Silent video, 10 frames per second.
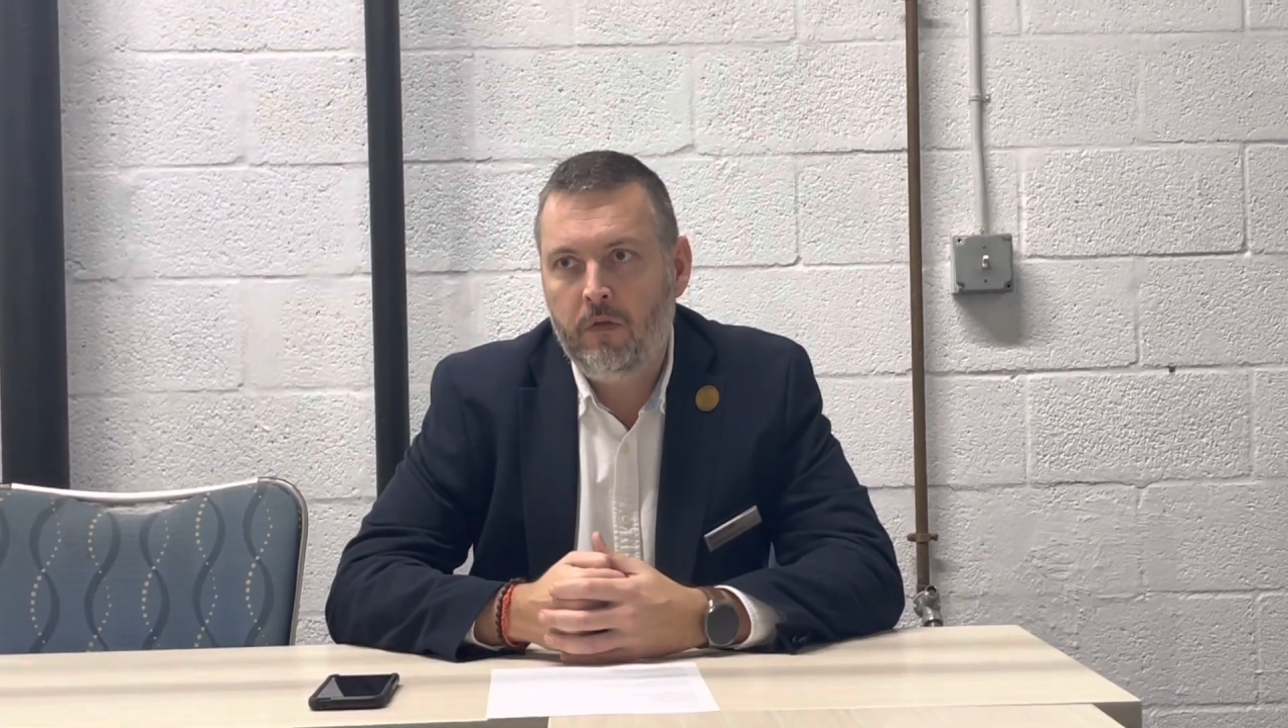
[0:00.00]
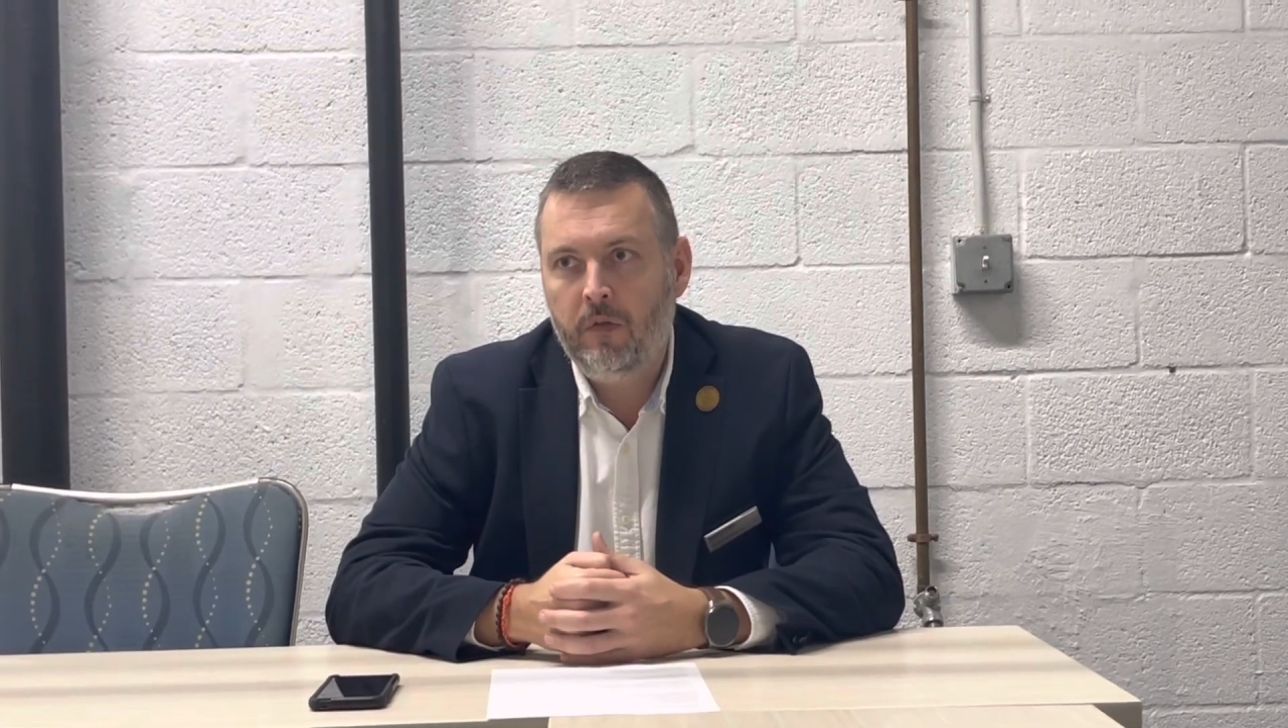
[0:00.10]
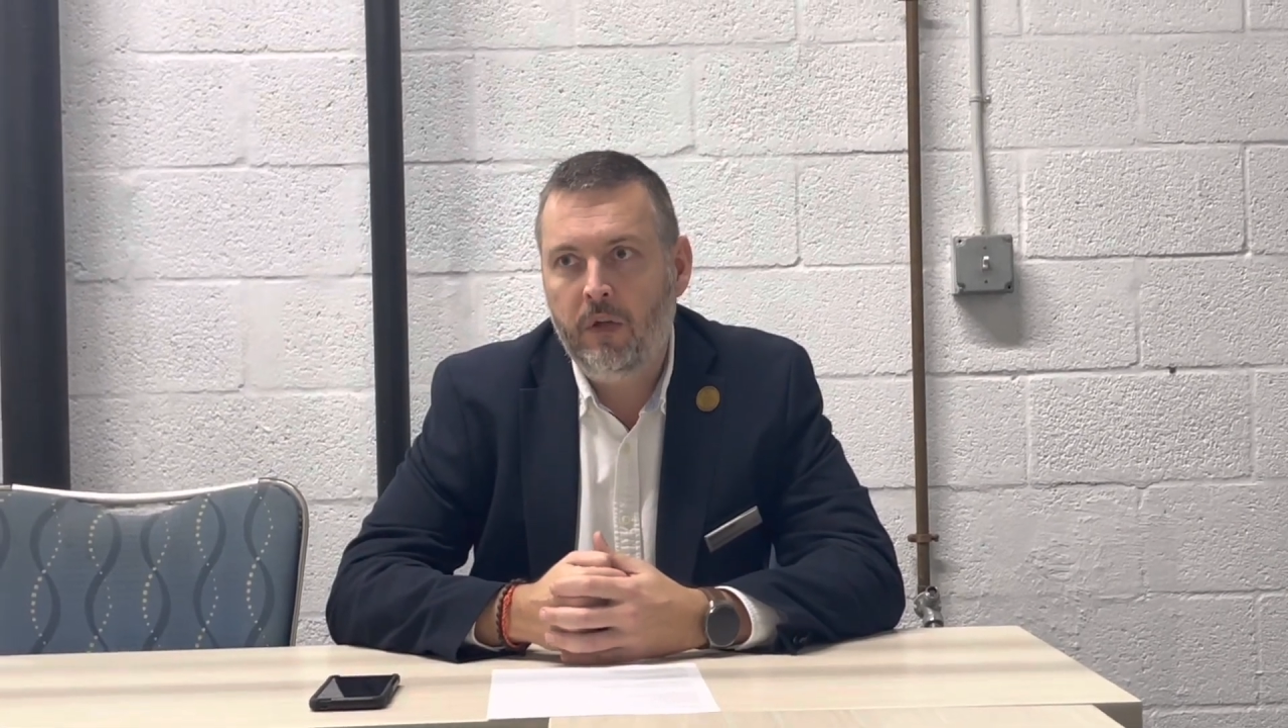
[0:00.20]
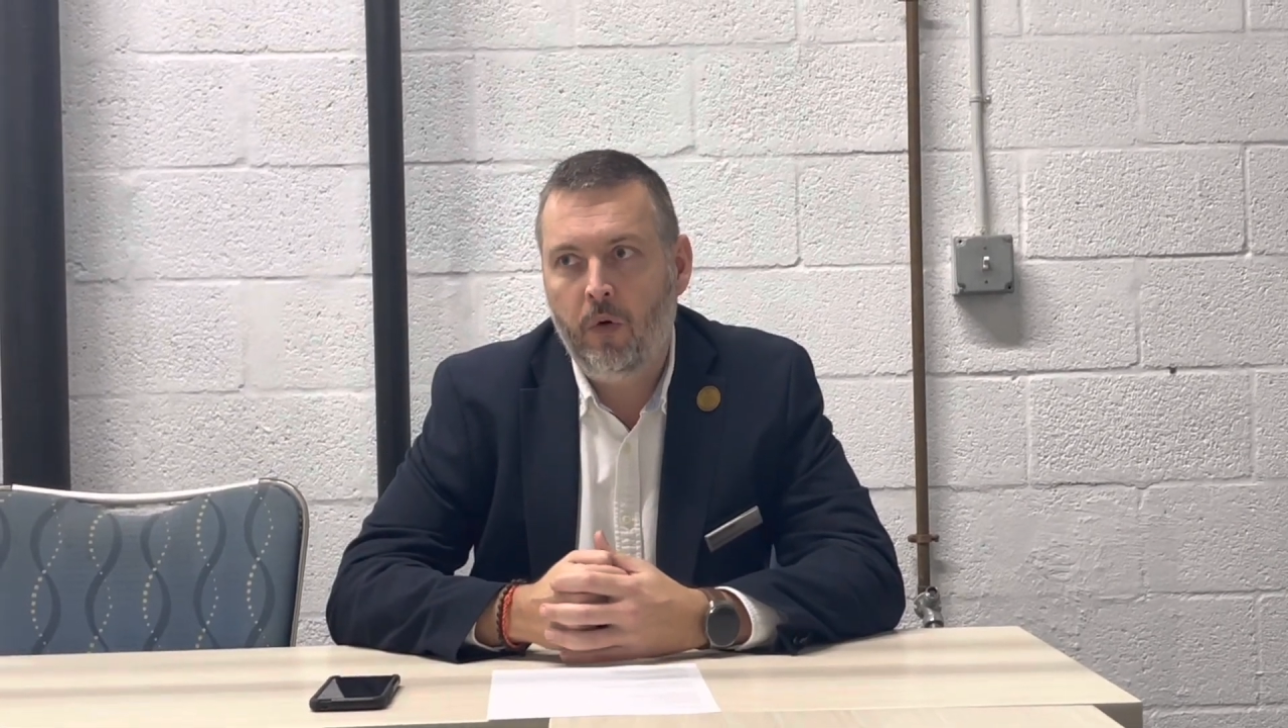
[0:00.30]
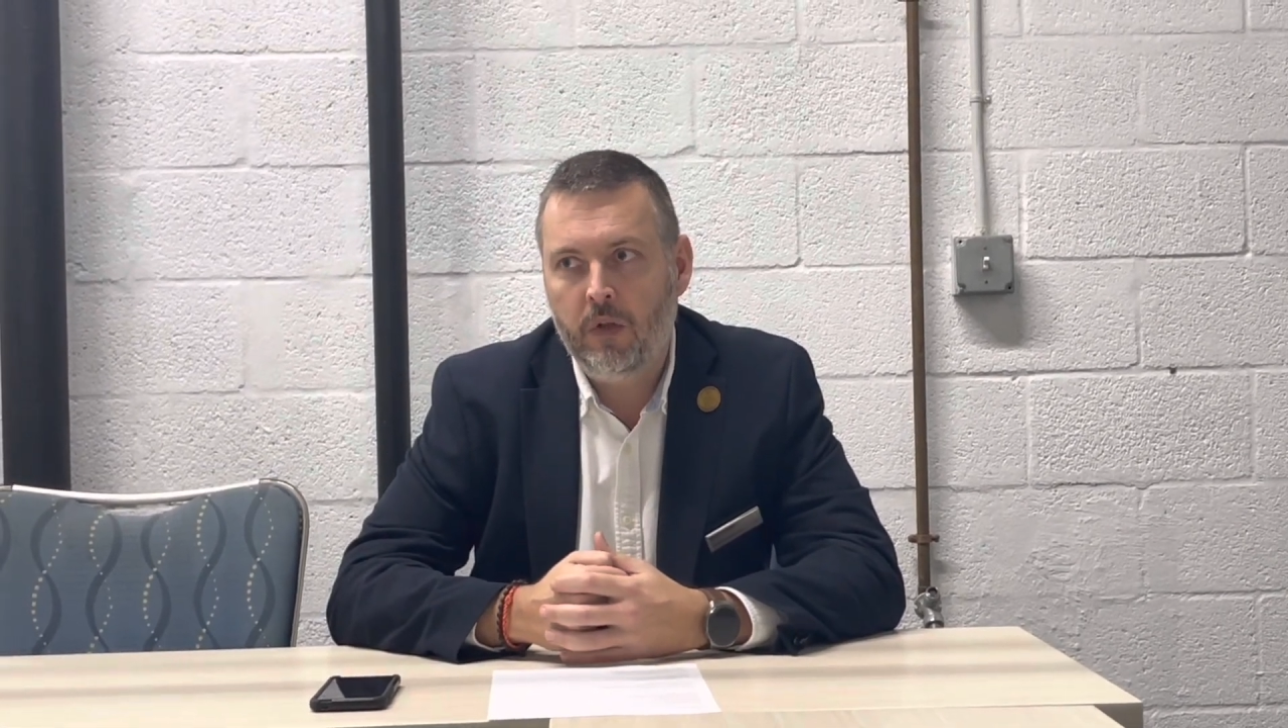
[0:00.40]
to
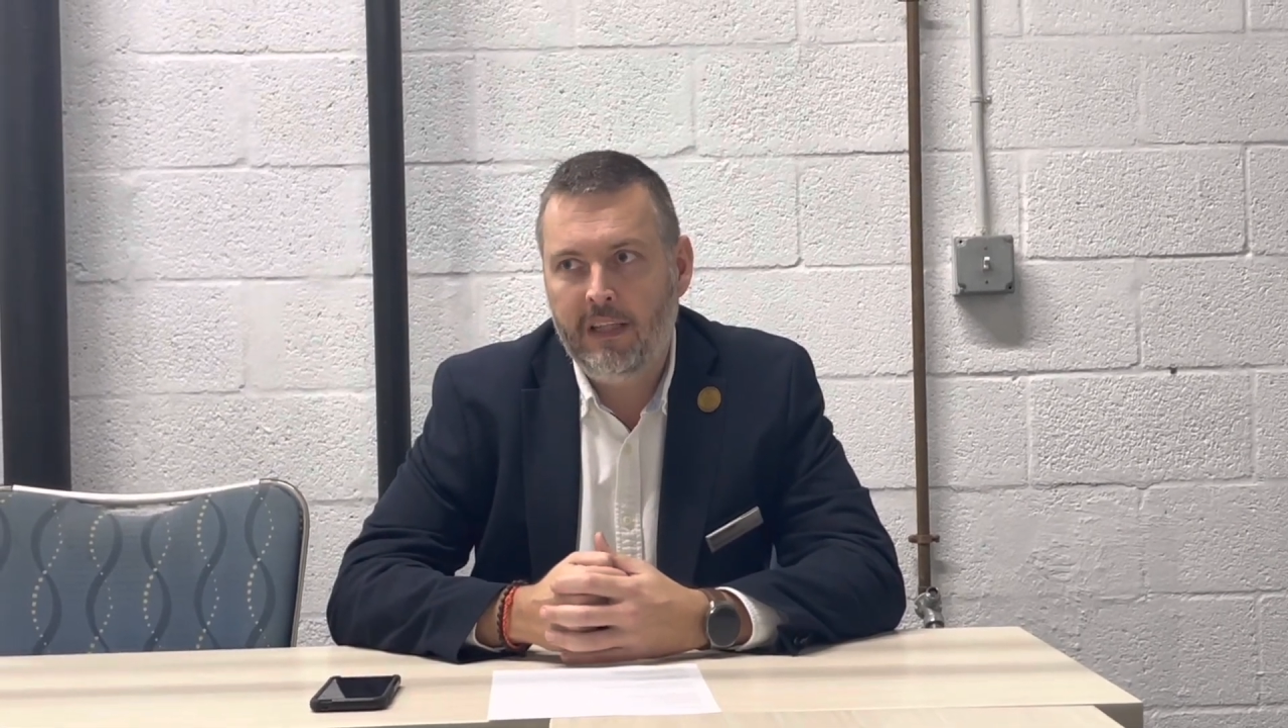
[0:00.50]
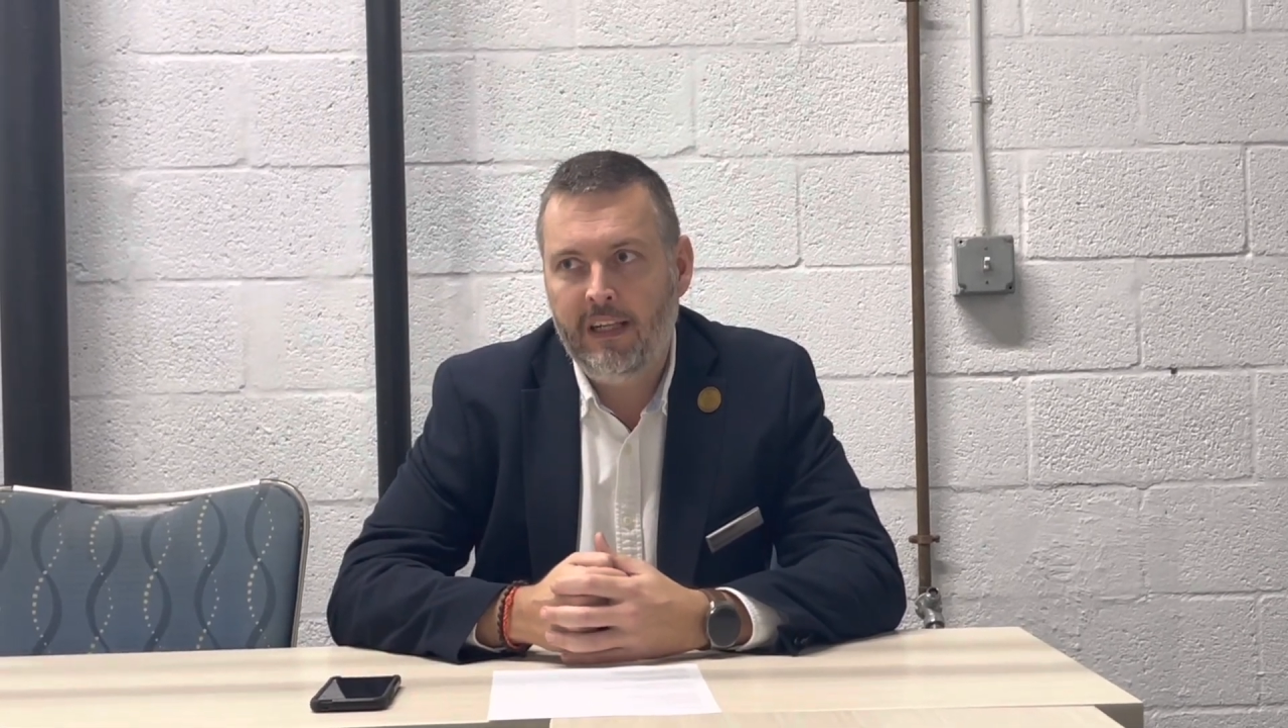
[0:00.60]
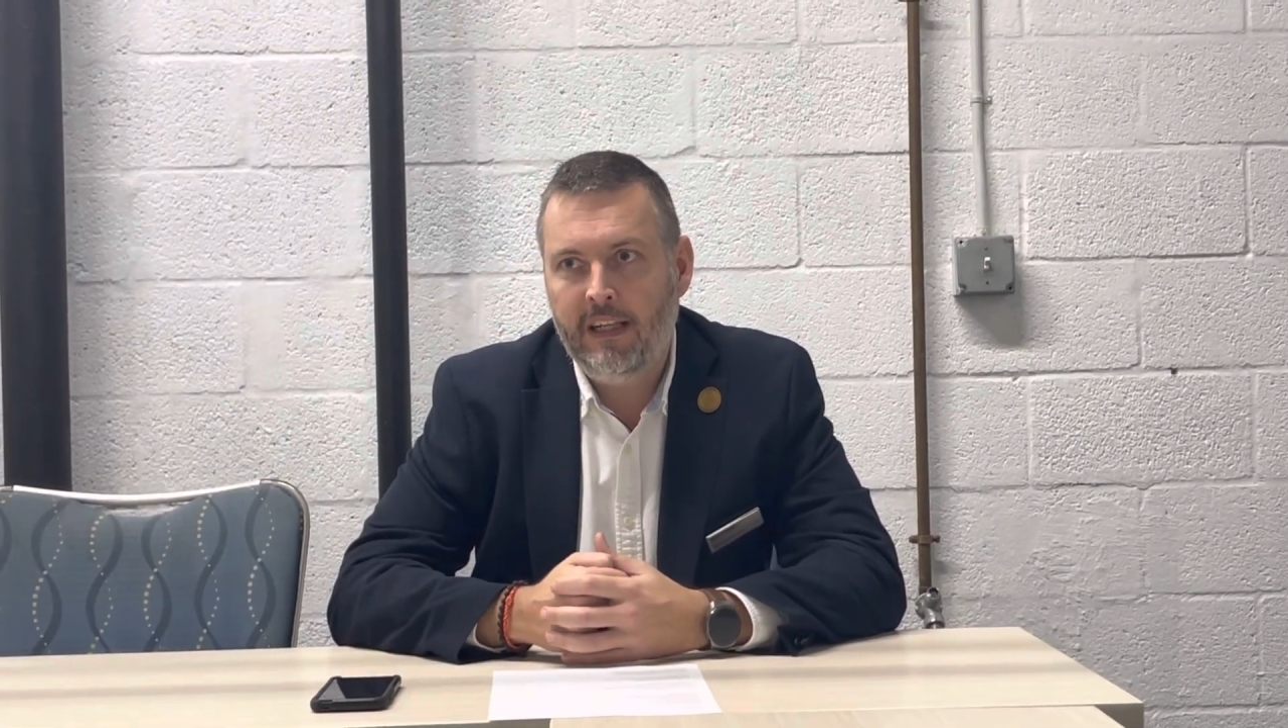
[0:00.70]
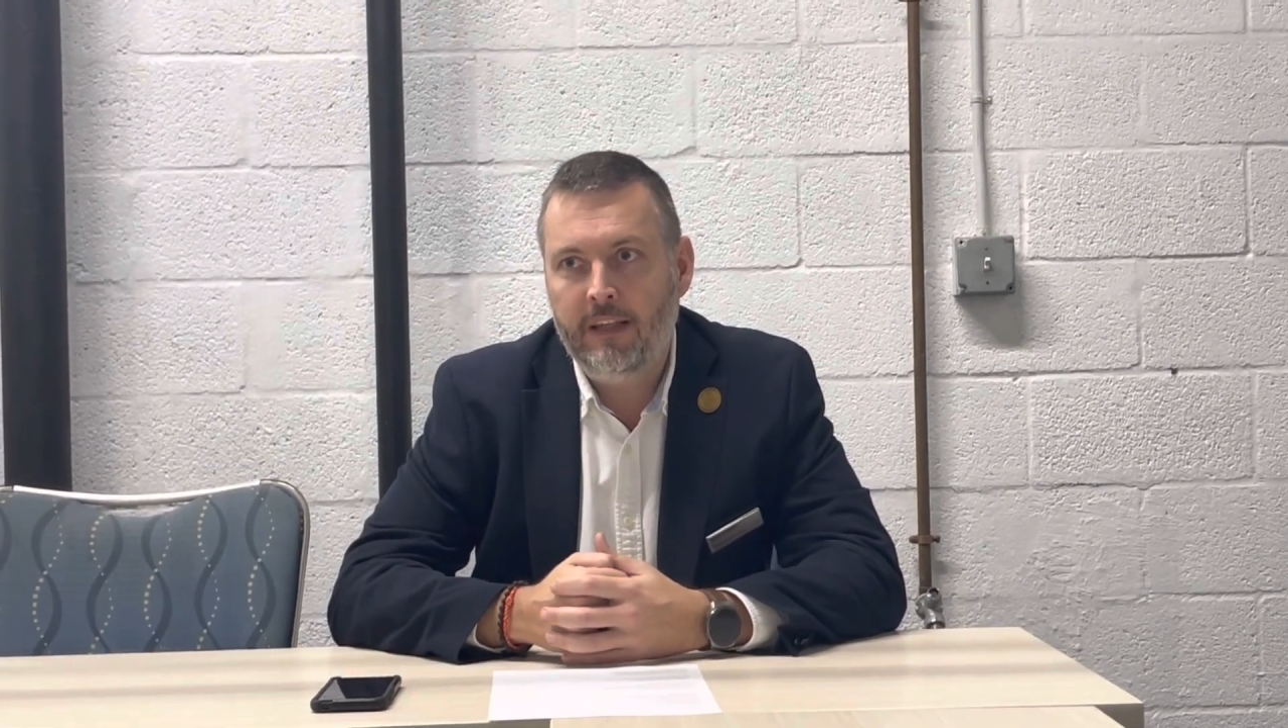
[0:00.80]
the hotel